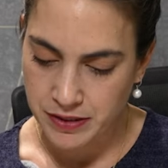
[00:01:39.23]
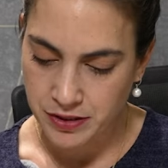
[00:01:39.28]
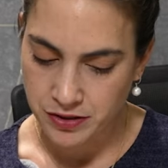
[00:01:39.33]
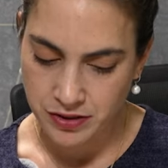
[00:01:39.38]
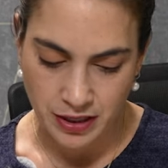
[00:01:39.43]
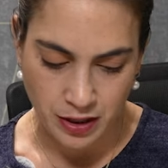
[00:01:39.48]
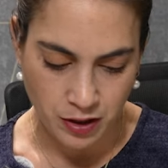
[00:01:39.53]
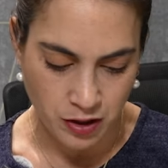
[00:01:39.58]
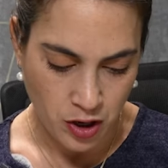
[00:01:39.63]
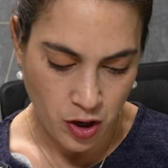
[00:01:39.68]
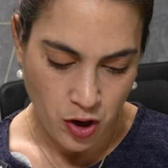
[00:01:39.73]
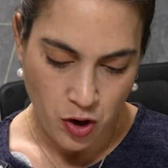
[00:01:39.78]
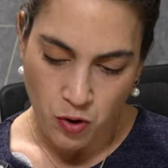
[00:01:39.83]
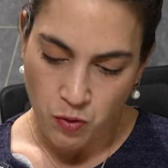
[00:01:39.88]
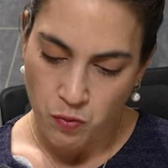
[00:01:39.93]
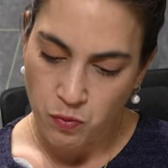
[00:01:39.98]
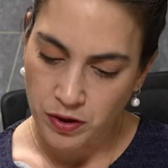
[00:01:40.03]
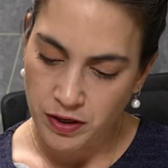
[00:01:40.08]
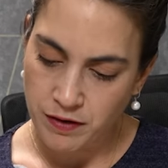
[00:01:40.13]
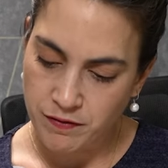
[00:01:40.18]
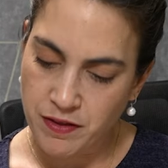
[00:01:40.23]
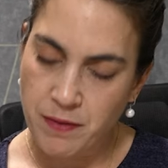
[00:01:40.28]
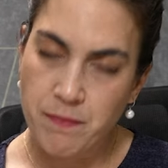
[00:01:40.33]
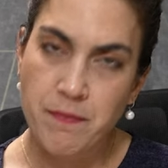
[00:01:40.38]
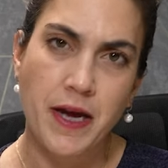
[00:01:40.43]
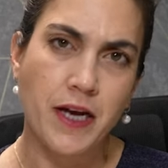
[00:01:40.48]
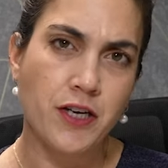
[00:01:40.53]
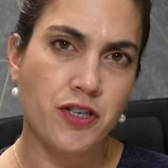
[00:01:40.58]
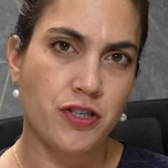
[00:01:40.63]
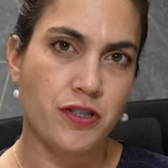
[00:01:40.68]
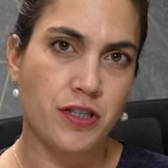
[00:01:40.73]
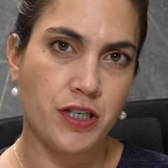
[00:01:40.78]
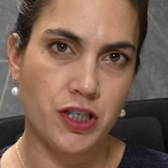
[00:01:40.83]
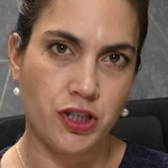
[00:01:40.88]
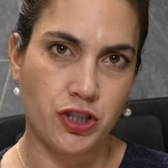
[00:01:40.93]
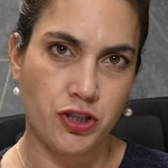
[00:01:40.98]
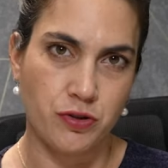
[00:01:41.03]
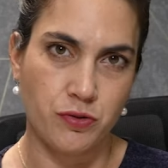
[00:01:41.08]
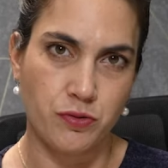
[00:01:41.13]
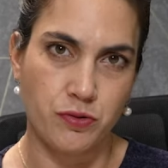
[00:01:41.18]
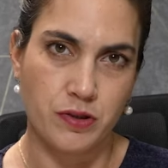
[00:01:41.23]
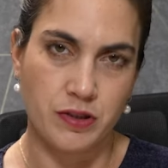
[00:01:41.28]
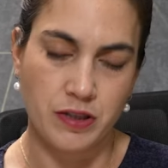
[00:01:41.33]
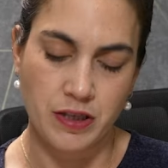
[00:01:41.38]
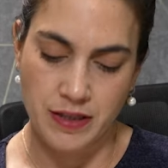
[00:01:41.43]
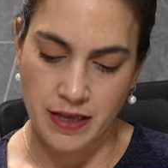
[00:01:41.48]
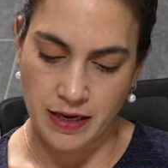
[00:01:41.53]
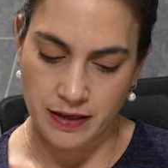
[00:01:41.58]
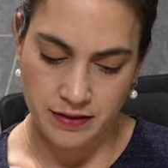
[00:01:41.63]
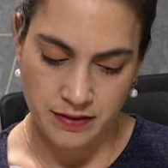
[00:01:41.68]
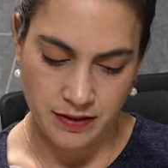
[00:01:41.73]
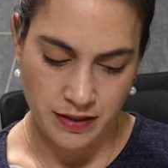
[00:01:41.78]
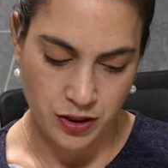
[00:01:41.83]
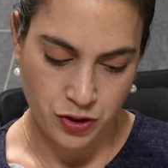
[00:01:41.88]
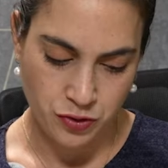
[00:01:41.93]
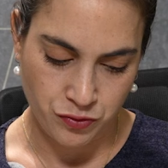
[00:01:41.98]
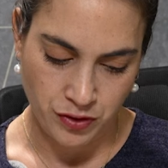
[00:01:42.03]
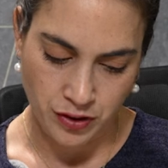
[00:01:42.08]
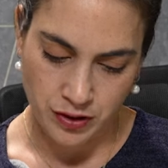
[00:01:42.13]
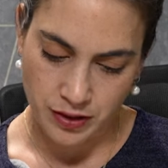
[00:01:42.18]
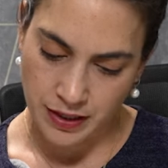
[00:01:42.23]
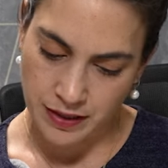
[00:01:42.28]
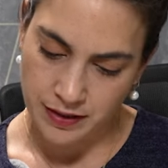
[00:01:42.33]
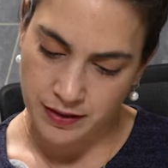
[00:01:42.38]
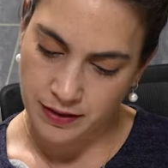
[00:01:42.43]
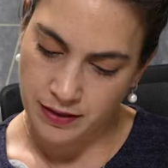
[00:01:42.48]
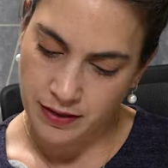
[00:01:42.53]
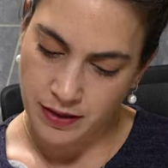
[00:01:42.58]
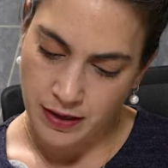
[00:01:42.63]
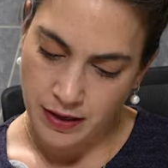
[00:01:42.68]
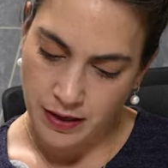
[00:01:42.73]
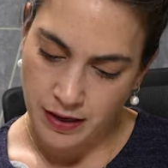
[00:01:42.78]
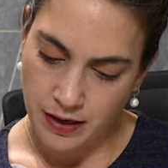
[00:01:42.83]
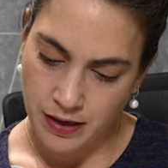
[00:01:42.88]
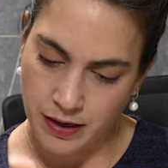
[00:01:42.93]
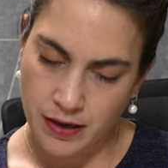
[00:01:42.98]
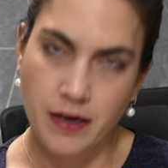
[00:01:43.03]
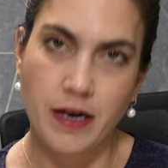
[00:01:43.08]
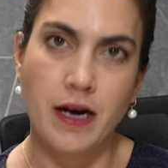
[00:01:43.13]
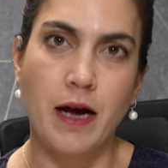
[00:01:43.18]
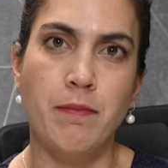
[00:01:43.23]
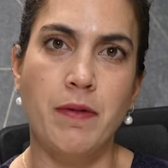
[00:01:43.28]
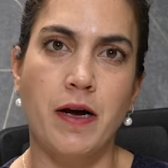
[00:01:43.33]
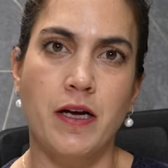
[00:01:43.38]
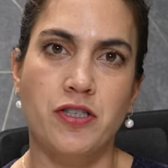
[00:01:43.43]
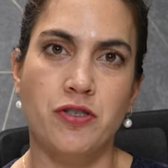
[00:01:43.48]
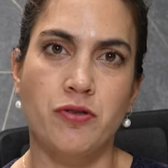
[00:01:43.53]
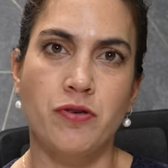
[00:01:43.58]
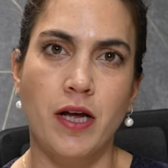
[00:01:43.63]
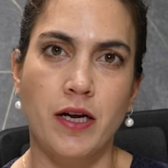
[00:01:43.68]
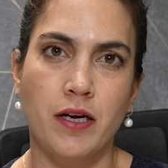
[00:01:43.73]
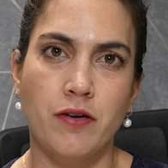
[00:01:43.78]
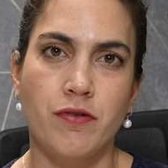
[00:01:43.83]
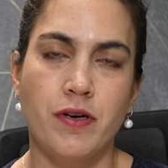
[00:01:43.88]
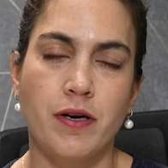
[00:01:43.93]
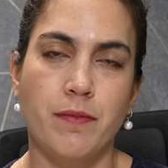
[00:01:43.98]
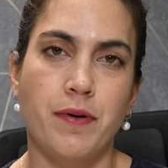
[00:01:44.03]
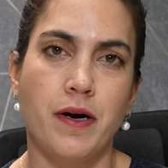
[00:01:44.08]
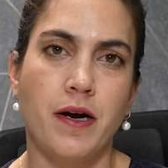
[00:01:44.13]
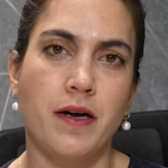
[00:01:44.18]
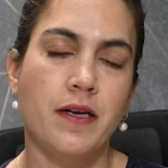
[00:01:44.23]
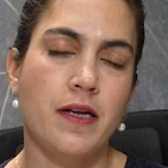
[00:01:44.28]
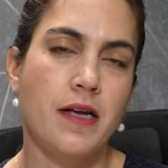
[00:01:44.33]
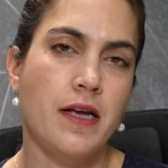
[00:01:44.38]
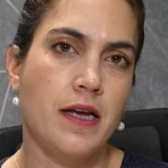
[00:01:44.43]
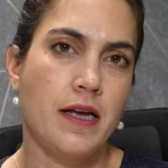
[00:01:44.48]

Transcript: They're saying one of the major issues that Israel and Hamas do not agree upon